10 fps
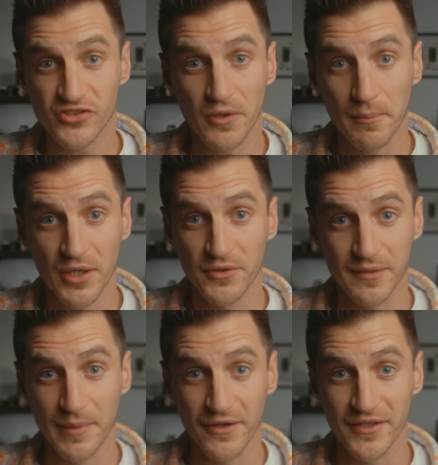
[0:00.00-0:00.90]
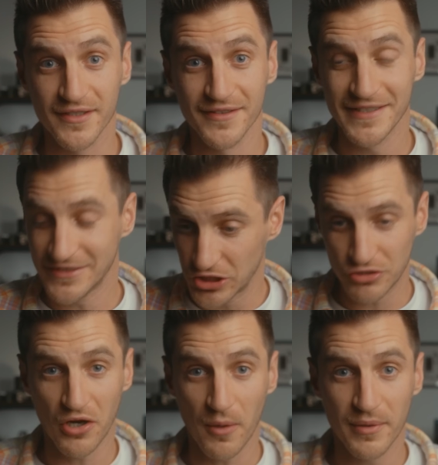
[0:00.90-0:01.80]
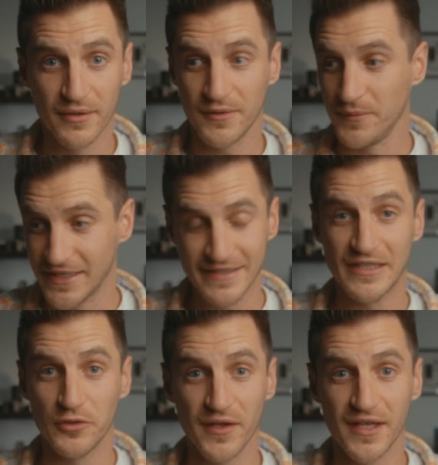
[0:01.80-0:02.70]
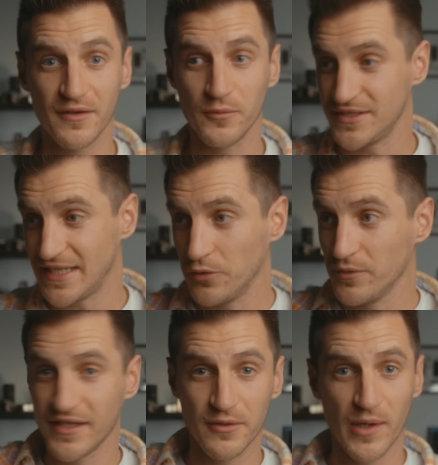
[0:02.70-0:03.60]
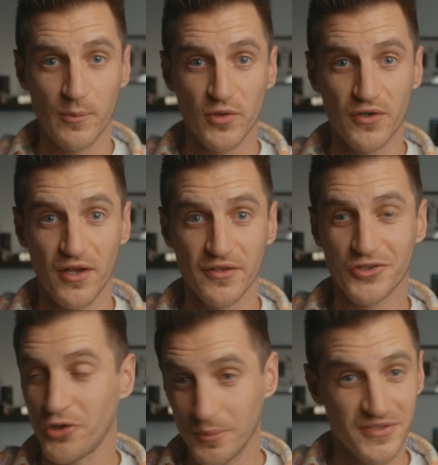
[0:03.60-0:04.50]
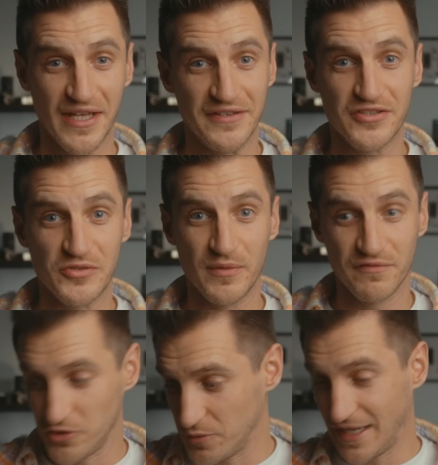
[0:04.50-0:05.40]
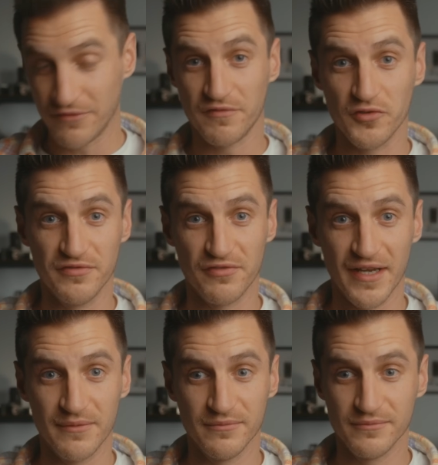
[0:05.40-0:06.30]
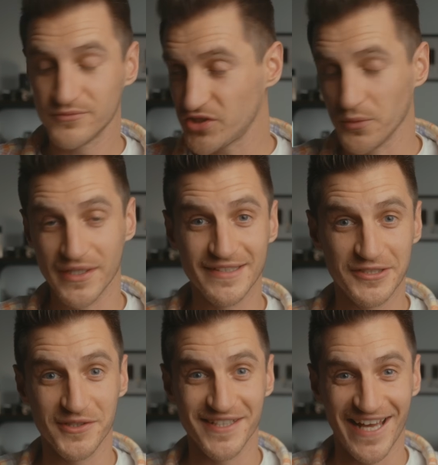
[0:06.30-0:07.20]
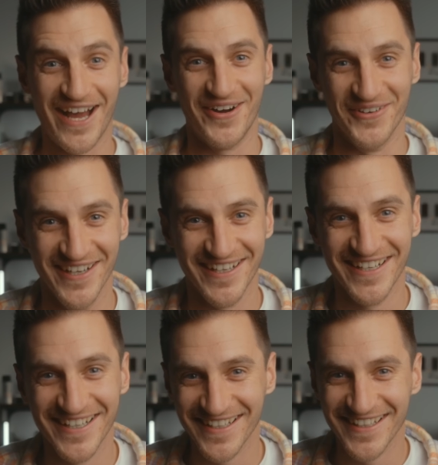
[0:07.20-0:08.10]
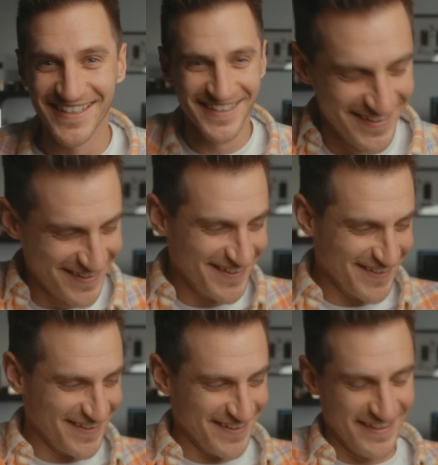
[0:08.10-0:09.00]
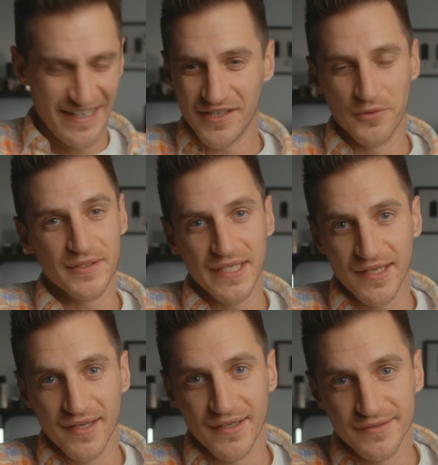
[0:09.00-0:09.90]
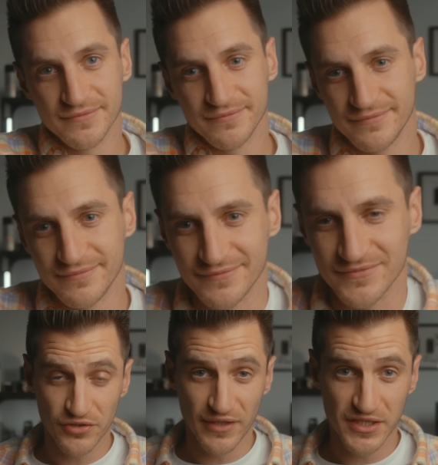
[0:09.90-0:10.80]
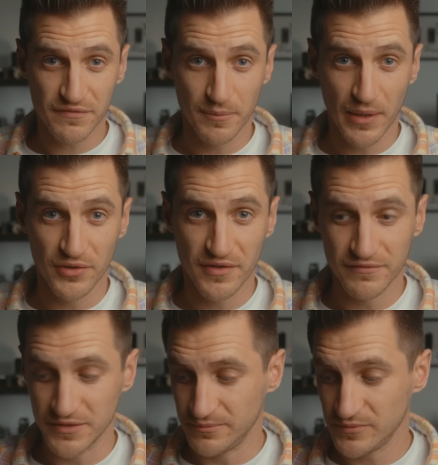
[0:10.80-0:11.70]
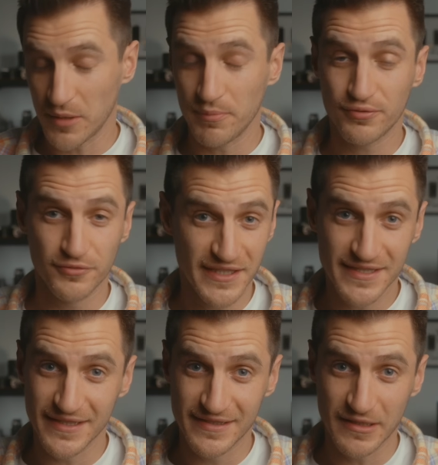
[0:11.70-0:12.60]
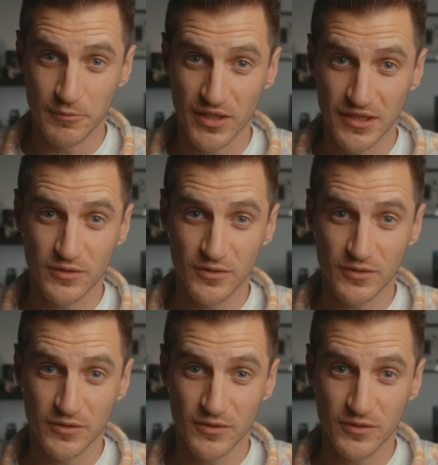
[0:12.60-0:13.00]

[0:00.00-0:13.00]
stop moaning about it. It's a crop. We can deal with it. We dealt with it when we were on cropped sensors before we had full frame, so we can deal with it now. I don't care. The data rates for both of them are pretty similar.